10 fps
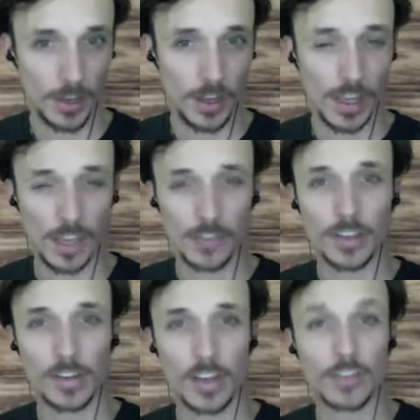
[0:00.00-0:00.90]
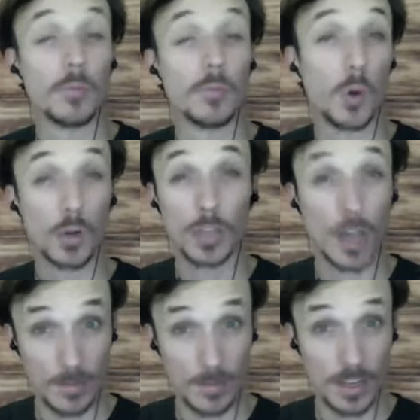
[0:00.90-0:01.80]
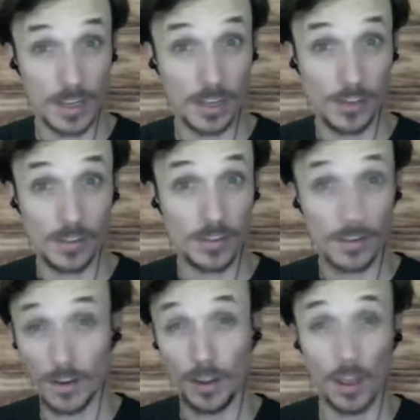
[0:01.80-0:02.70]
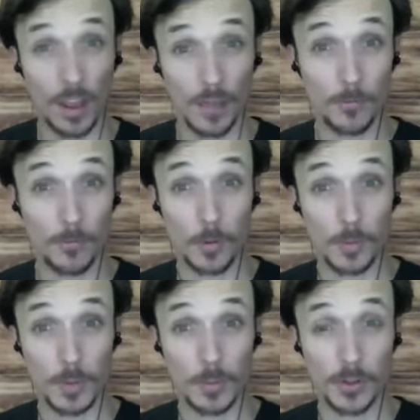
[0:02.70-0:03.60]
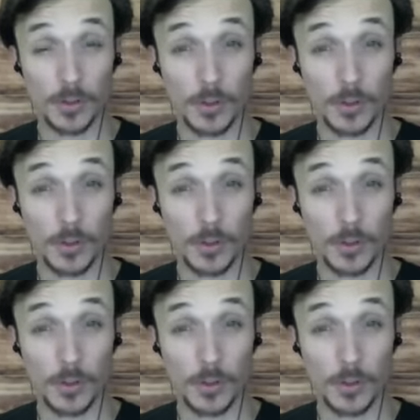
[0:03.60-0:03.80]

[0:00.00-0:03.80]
Is it more common even for people who